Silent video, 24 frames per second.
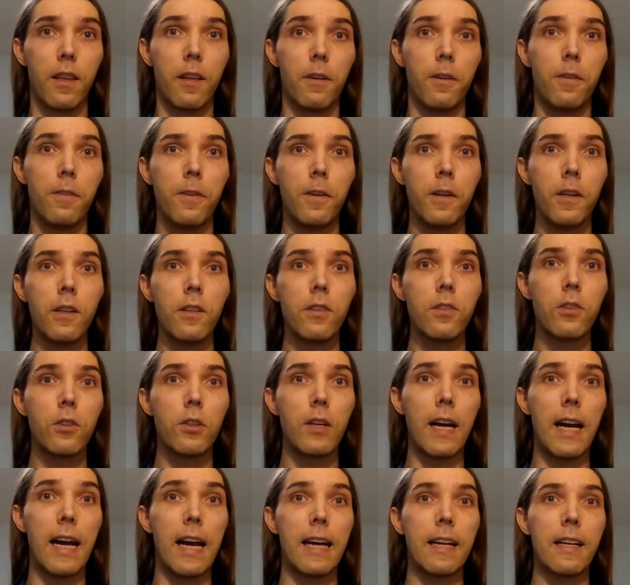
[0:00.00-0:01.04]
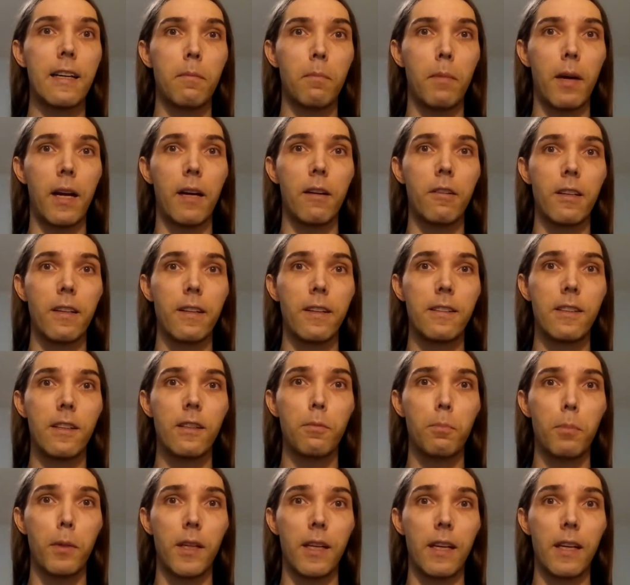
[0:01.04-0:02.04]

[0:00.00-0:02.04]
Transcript: The first crack in my religious